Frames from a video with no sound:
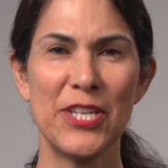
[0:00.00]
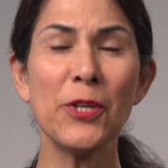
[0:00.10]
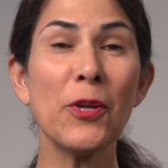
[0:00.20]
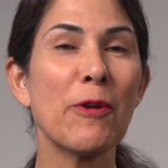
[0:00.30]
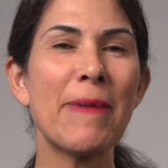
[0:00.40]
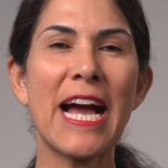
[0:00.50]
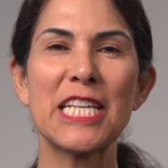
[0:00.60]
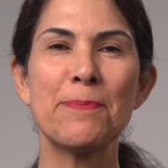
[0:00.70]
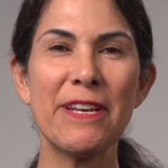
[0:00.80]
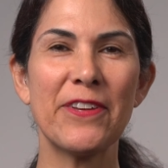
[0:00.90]
Your lower back
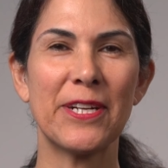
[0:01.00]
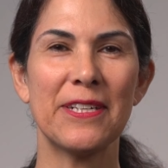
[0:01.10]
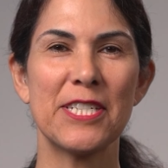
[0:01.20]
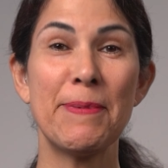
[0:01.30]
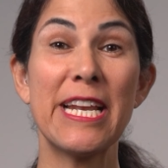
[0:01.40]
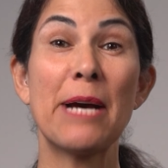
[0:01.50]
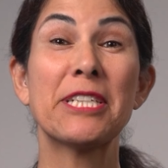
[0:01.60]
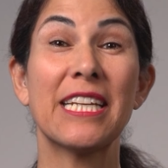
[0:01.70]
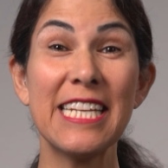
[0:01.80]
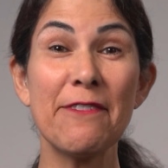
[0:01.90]
is pivotal to being able
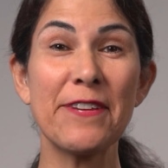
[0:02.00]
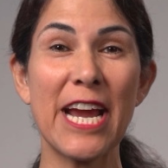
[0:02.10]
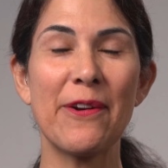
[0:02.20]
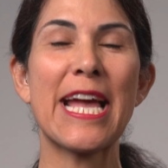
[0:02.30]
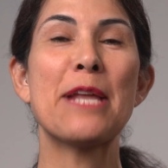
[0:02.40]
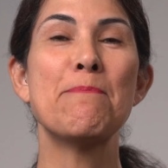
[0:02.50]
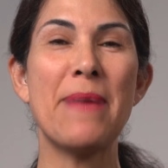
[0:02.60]
to lift, carry, and